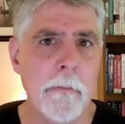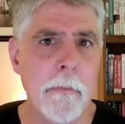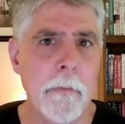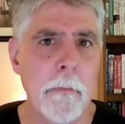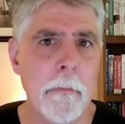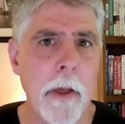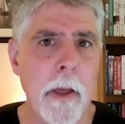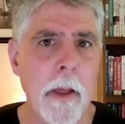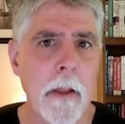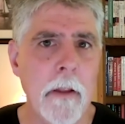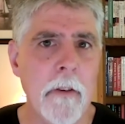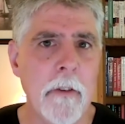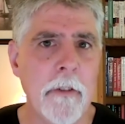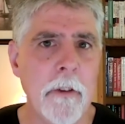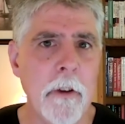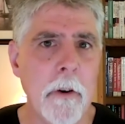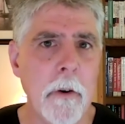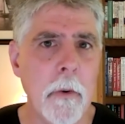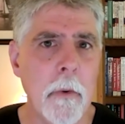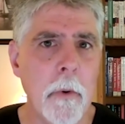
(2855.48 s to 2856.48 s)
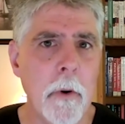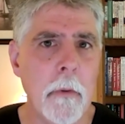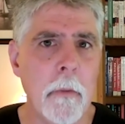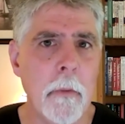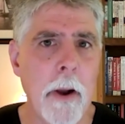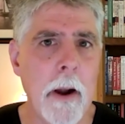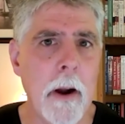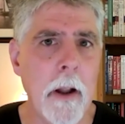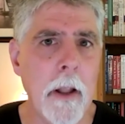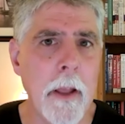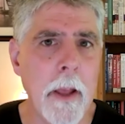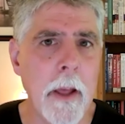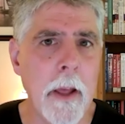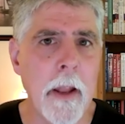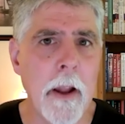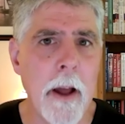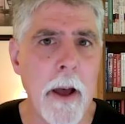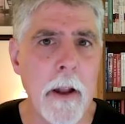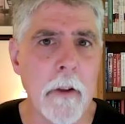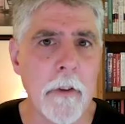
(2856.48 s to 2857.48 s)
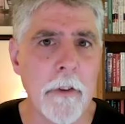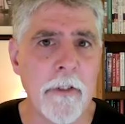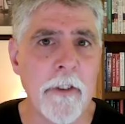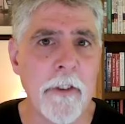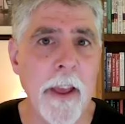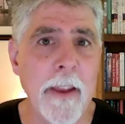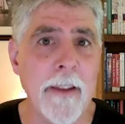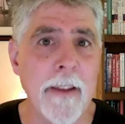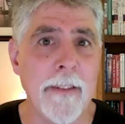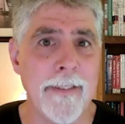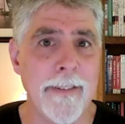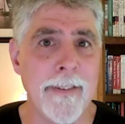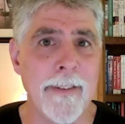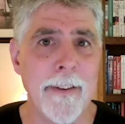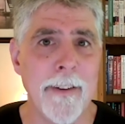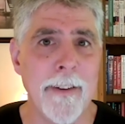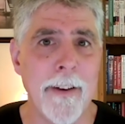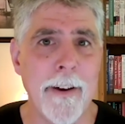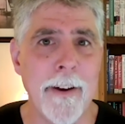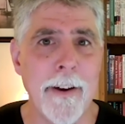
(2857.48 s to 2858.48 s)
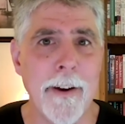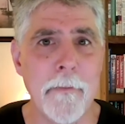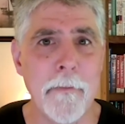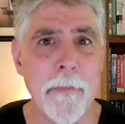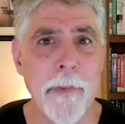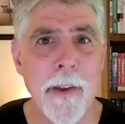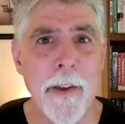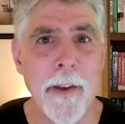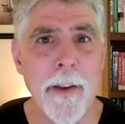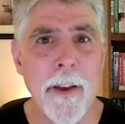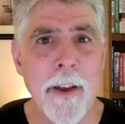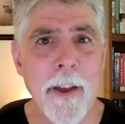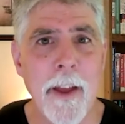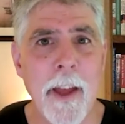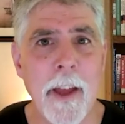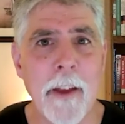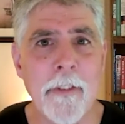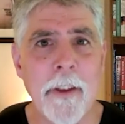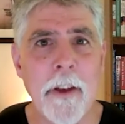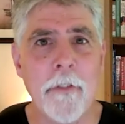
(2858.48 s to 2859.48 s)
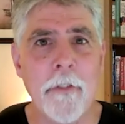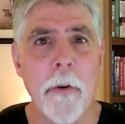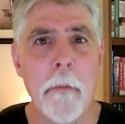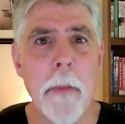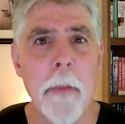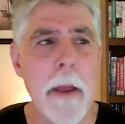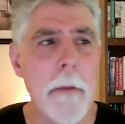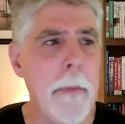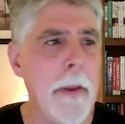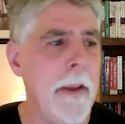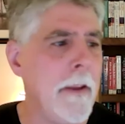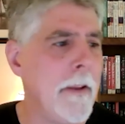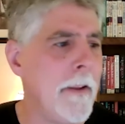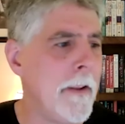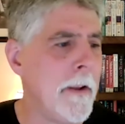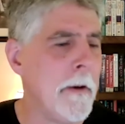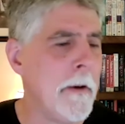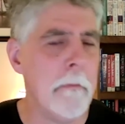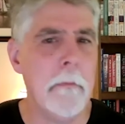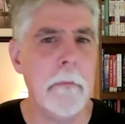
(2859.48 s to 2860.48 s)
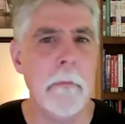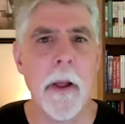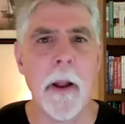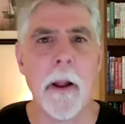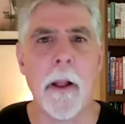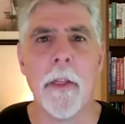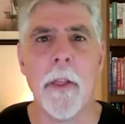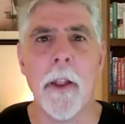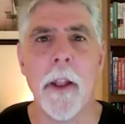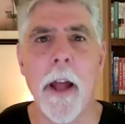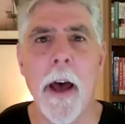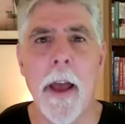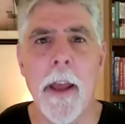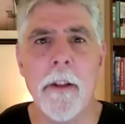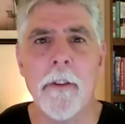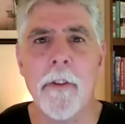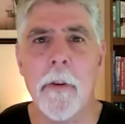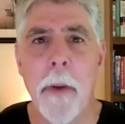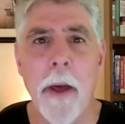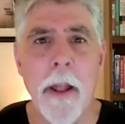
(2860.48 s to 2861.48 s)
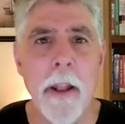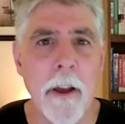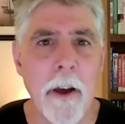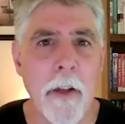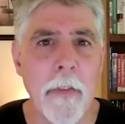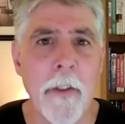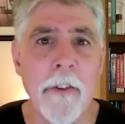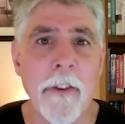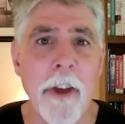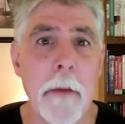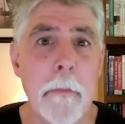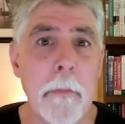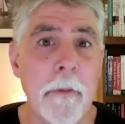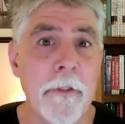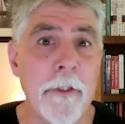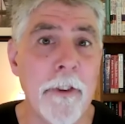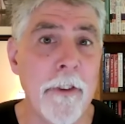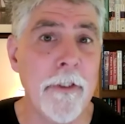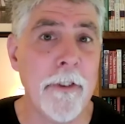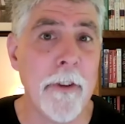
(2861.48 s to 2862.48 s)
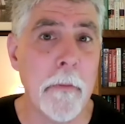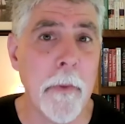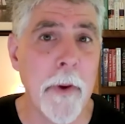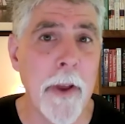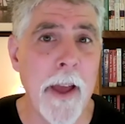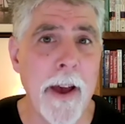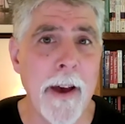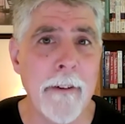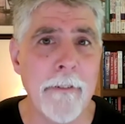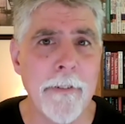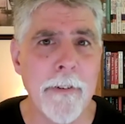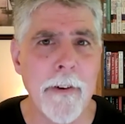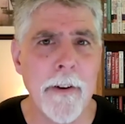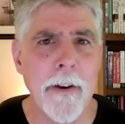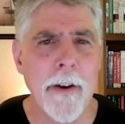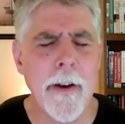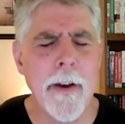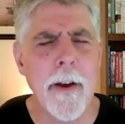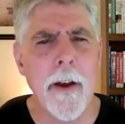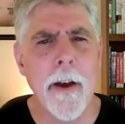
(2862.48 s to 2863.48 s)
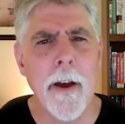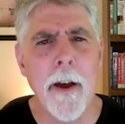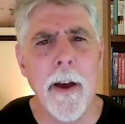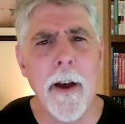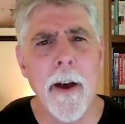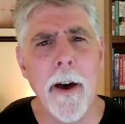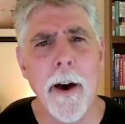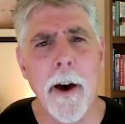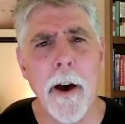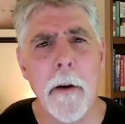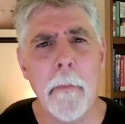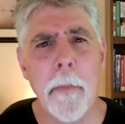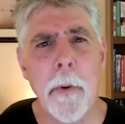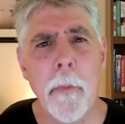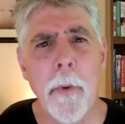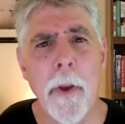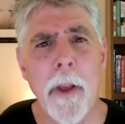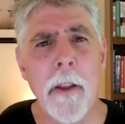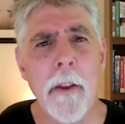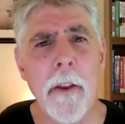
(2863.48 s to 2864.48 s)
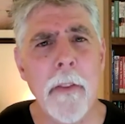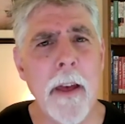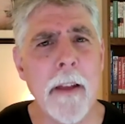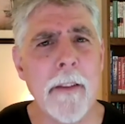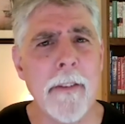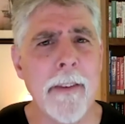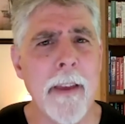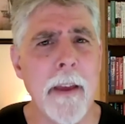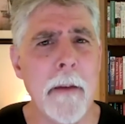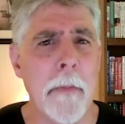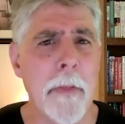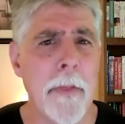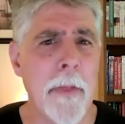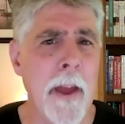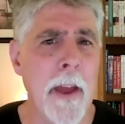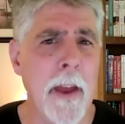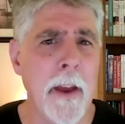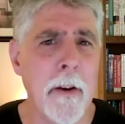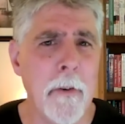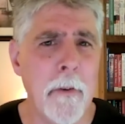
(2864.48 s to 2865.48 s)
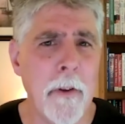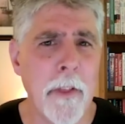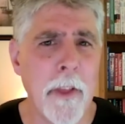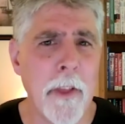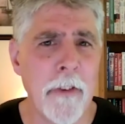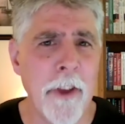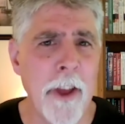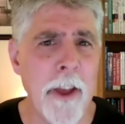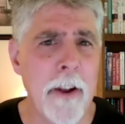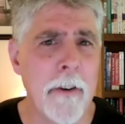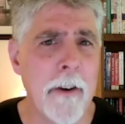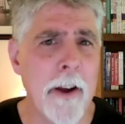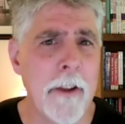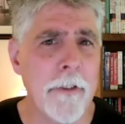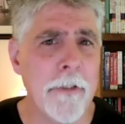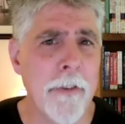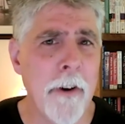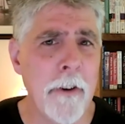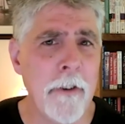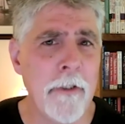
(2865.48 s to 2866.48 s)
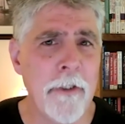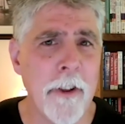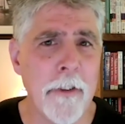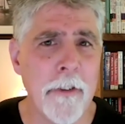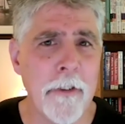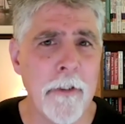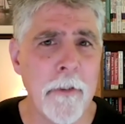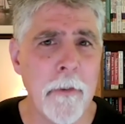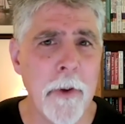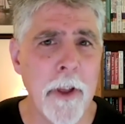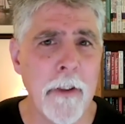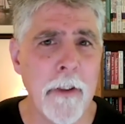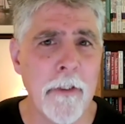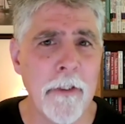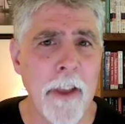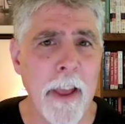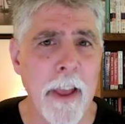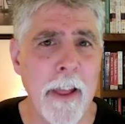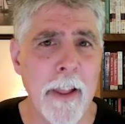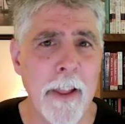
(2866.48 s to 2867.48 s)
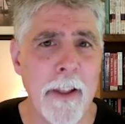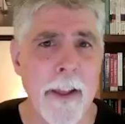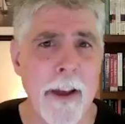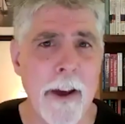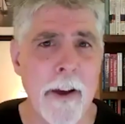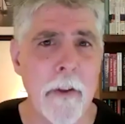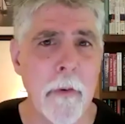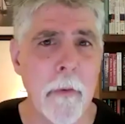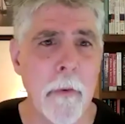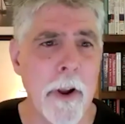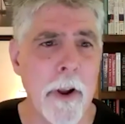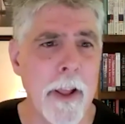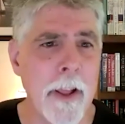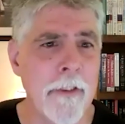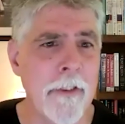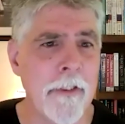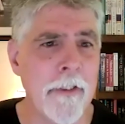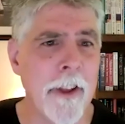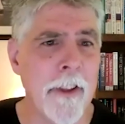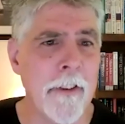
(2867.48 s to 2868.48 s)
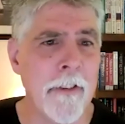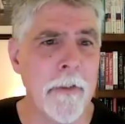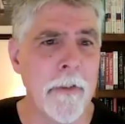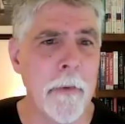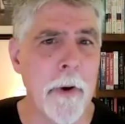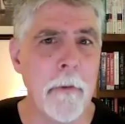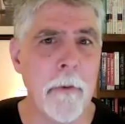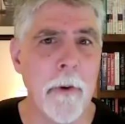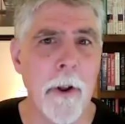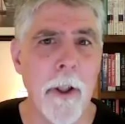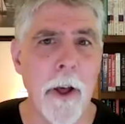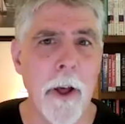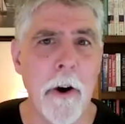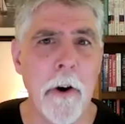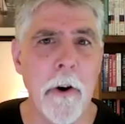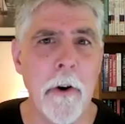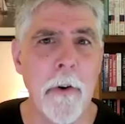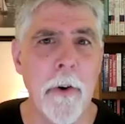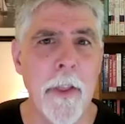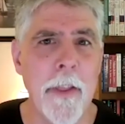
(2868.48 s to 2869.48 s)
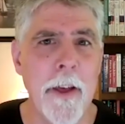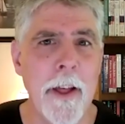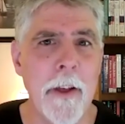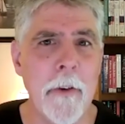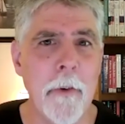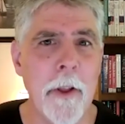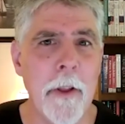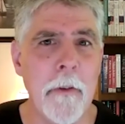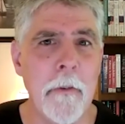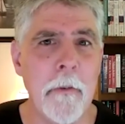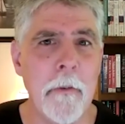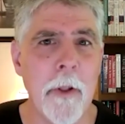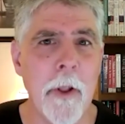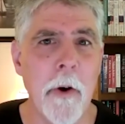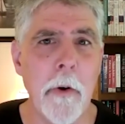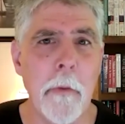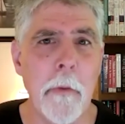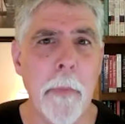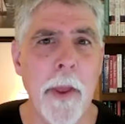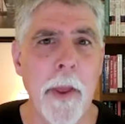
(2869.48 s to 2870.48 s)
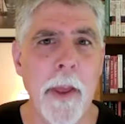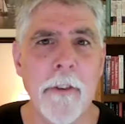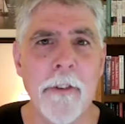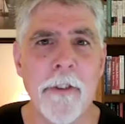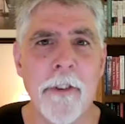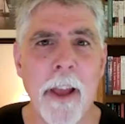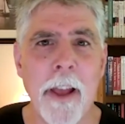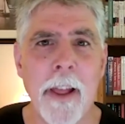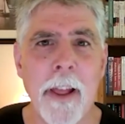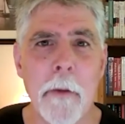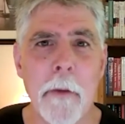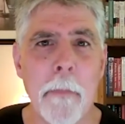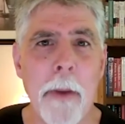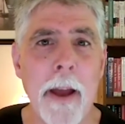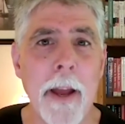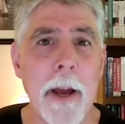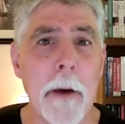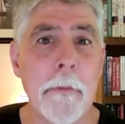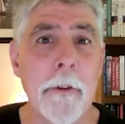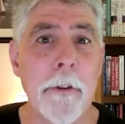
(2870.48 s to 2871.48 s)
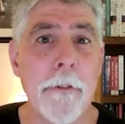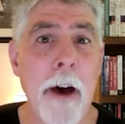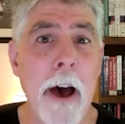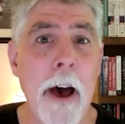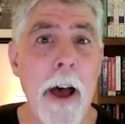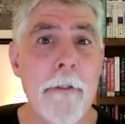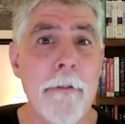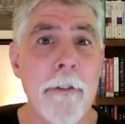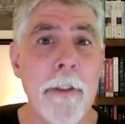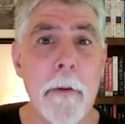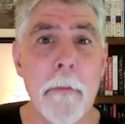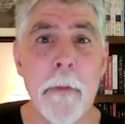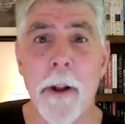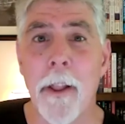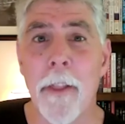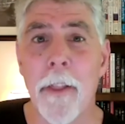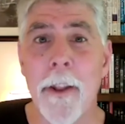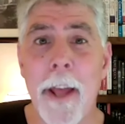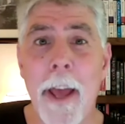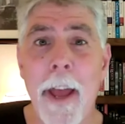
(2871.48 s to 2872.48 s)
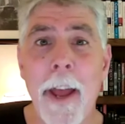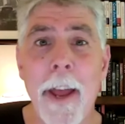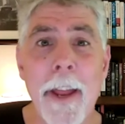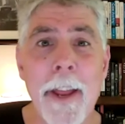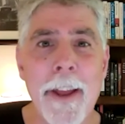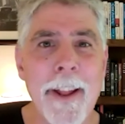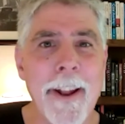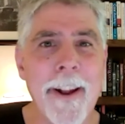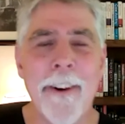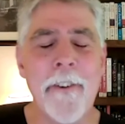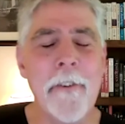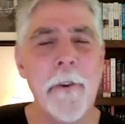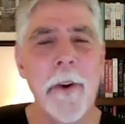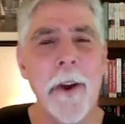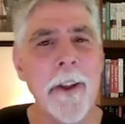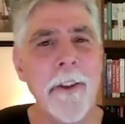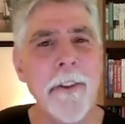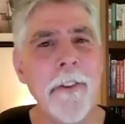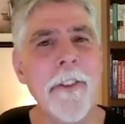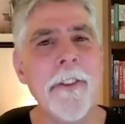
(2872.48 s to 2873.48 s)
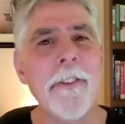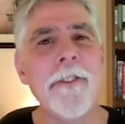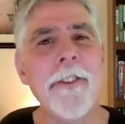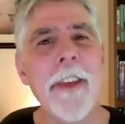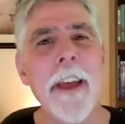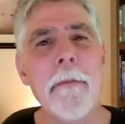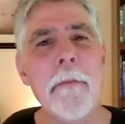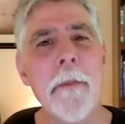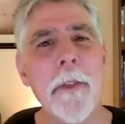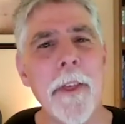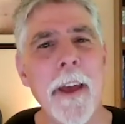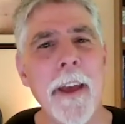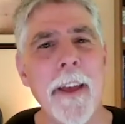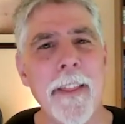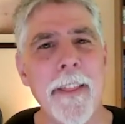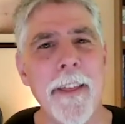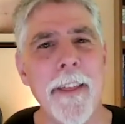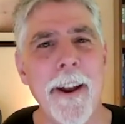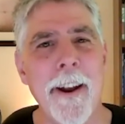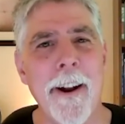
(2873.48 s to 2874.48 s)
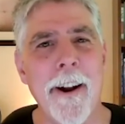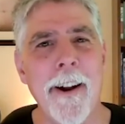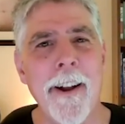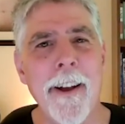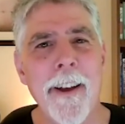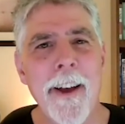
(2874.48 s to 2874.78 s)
And so we're rarely in an idle state, except for maybe in the middle of the night, depending on the type of system we have. But we could do that same thing with containerized functions. We could scale it down to 1 instance when we're low, and then when load peaks, scale it back up to 5 in the middle of the day. We could do the same thing there.